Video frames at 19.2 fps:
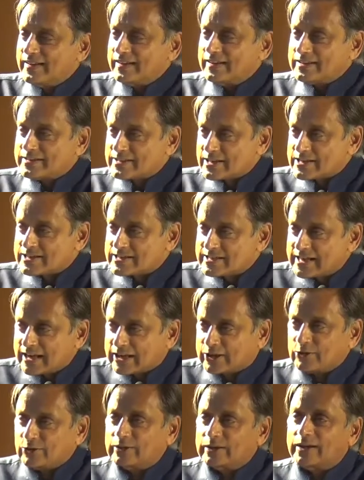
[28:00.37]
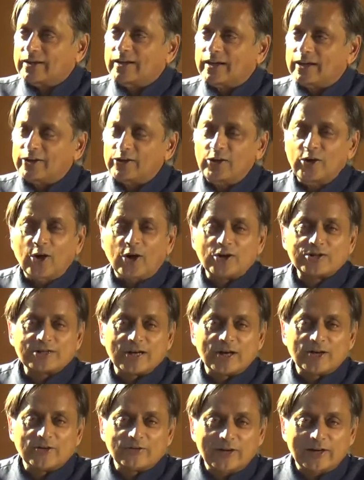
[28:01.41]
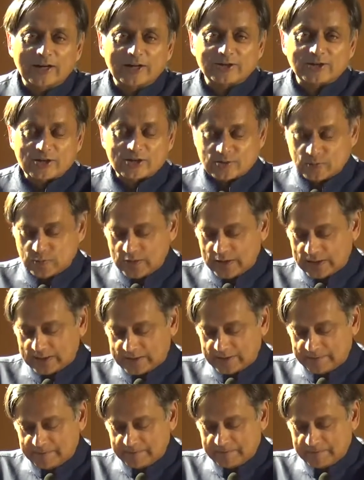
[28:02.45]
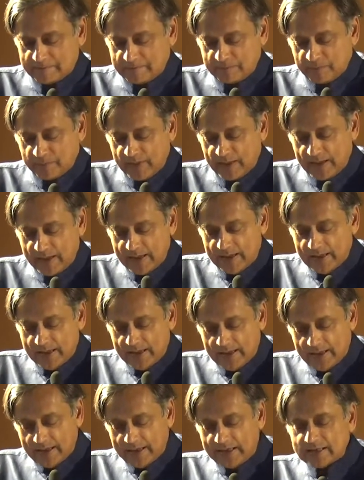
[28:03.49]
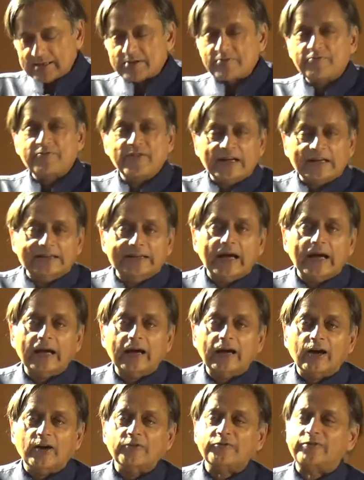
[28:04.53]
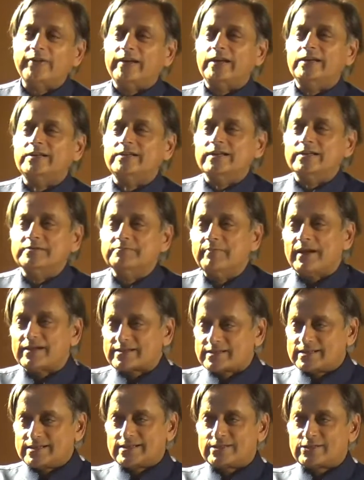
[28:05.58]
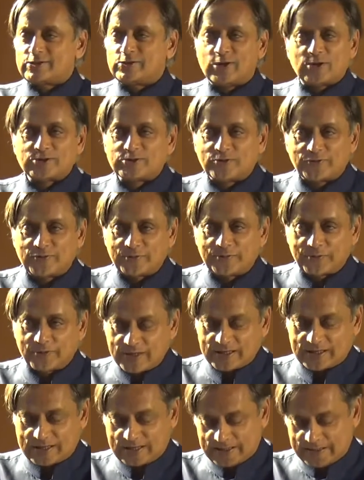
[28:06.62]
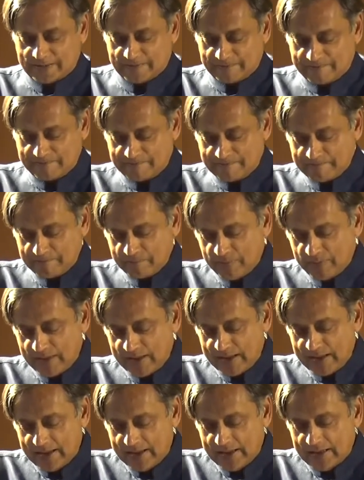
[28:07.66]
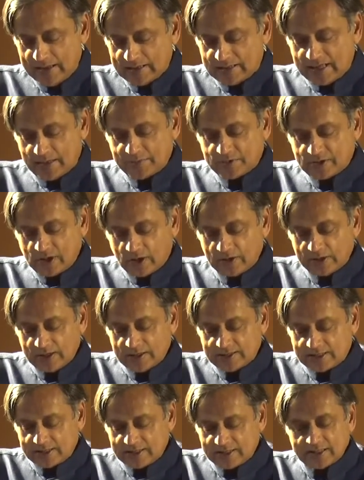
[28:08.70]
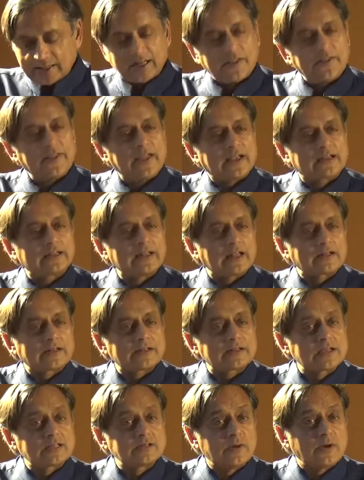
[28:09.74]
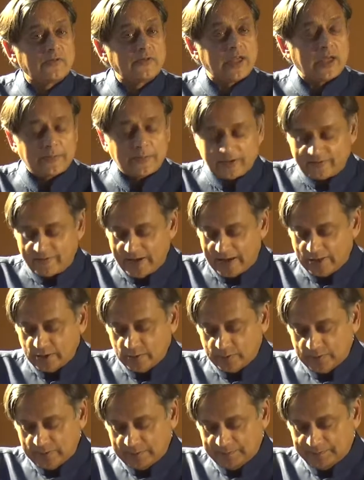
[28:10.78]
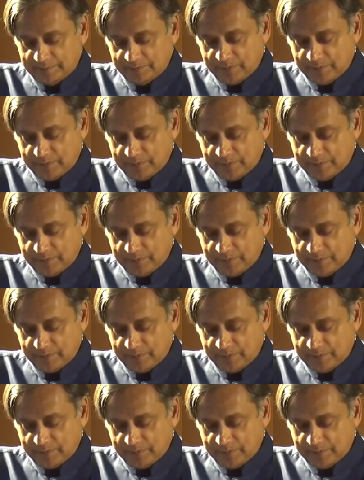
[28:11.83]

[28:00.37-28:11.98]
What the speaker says: it is a secular and not a religious work. It is a Veda of the Indian masses, not of the priests. Some scholars consider the eclecticism of the epic valuable.